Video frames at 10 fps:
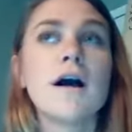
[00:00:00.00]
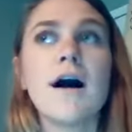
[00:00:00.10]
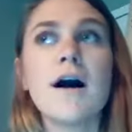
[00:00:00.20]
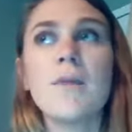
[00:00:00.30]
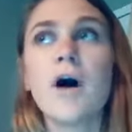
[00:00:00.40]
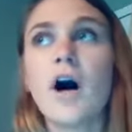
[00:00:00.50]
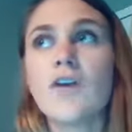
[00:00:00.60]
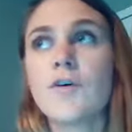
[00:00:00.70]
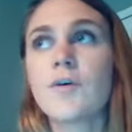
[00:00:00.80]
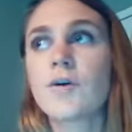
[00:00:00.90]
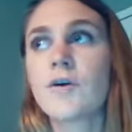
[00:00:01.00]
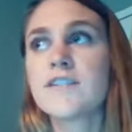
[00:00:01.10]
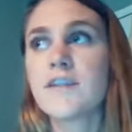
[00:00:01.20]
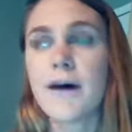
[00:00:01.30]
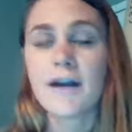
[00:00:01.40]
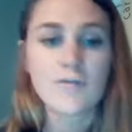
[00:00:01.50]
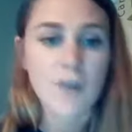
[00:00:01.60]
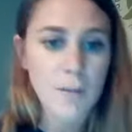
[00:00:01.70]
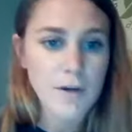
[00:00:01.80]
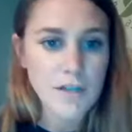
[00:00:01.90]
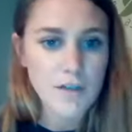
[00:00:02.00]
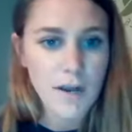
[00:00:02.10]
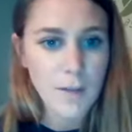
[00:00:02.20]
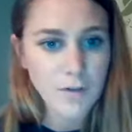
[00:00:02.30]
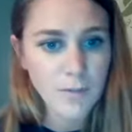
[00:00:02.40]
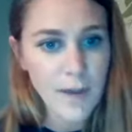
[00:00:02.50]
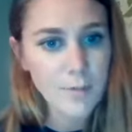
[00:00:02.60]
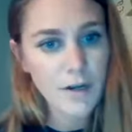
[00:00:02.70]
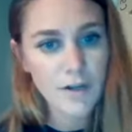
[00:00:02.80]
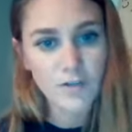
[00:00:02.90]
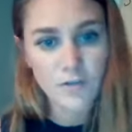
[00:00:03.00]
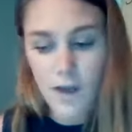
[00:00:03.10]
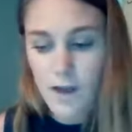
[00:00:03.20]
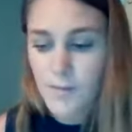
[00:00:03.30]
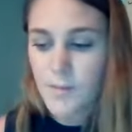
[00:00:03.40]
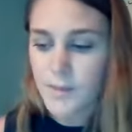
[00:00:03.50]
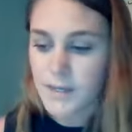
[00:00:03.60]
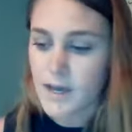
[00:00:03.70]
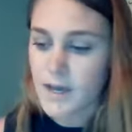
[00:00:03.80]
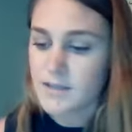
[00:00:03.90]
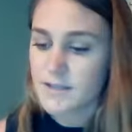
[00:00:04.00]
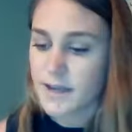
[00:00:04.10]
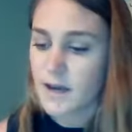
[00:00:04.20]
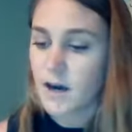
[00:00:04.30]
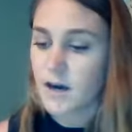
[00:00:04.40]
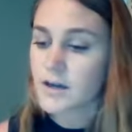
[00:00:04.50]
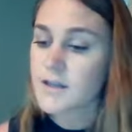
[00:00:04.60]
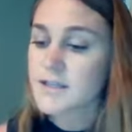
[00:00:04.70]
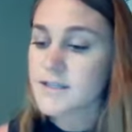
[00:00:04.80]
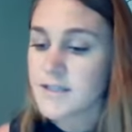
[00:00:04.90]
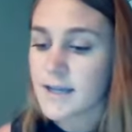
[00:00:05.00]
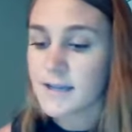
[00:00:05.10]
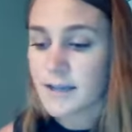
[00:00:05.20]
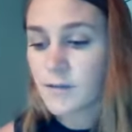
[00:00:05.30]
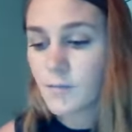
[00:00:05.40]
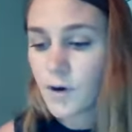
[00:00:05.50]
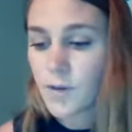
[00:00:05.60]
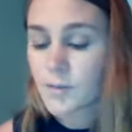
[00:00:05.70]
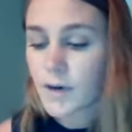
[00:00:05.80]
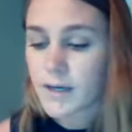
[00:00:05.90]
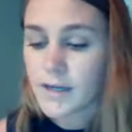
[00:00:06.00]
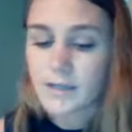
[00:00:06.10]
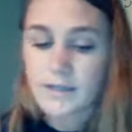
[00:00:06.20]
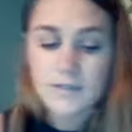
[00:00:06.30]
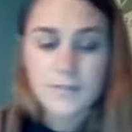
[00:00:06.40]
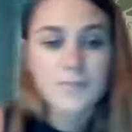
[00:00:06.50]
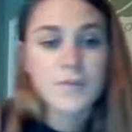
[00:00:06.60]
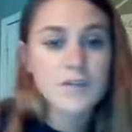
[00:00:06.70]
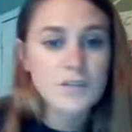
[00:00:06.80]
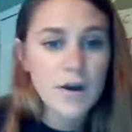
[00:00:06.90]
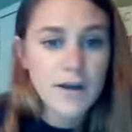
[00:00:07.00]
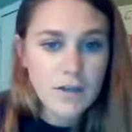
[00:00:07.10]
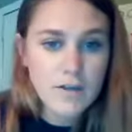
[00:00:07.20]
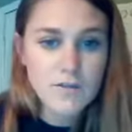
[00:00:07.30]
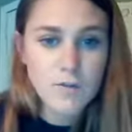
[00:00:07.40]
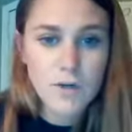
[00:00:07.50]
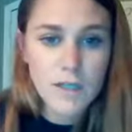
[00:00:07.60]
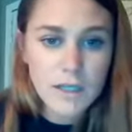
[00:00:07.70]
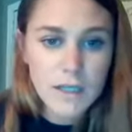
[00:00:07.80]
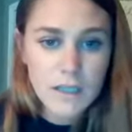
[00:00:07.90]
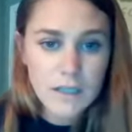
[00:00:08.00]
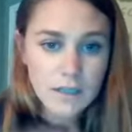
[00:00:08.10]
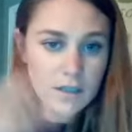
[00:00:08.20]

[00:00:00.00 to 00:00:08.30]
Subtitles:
but also increase the amount of farmers that they're able to buy products from because they are selling more products. So I know that was a really